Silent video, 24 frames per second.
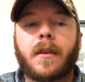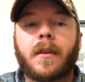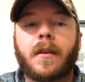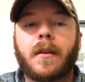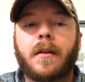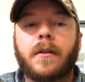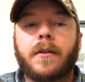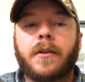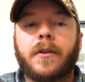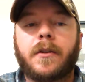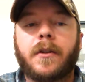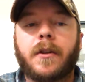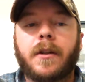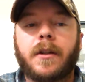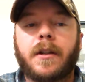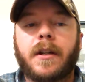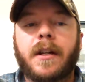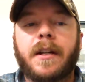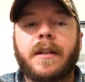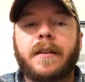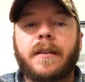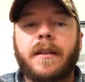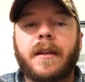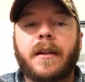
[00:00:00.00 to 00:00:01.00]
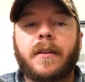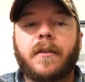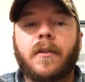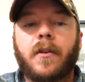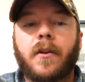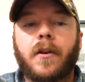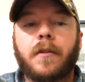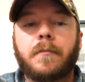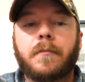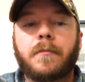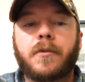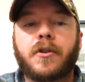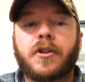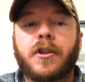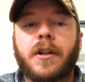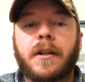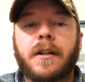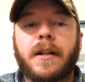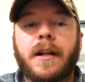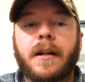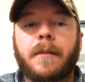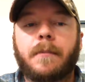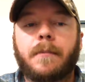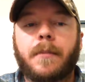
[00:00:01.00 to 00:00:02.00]
You're going to hit the alarm
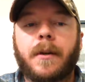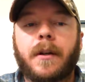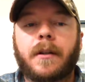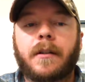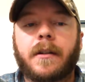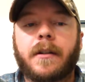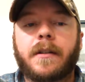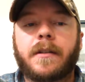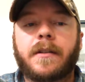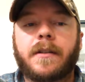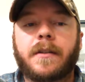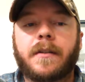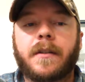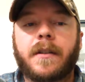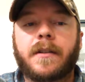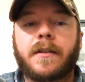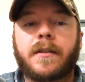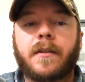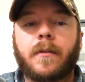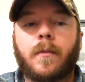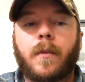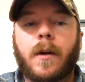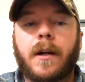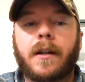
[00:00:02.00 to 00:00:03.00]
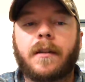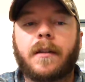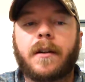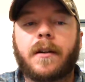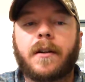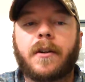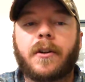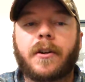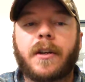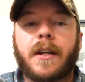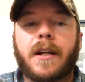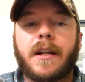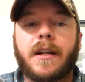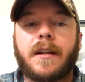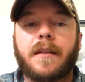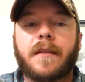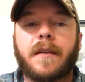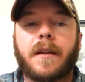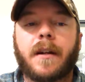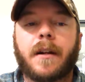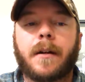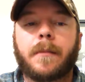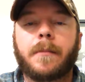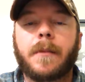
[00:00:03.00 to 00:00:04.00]
shutdown button. It's the white letter key
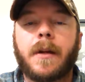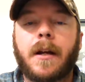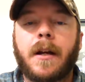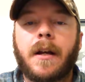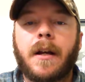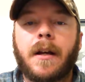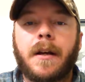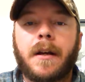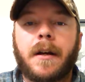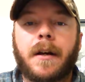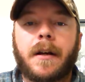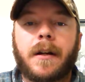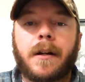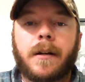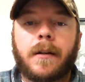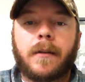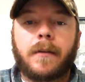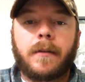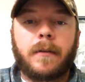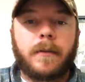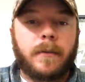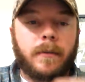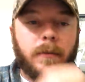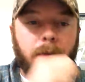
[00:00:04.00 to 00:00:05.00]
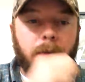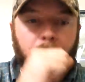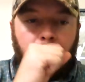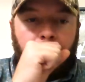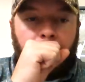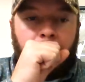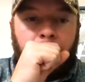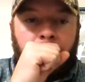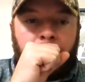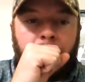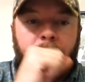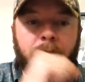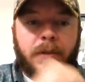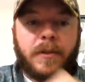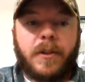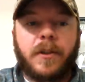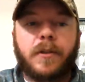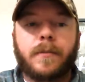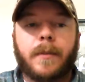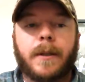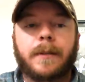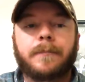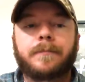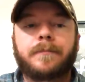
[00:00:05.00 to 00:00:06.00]
there.
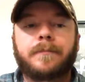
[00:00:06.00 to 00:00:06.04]
Excuse me.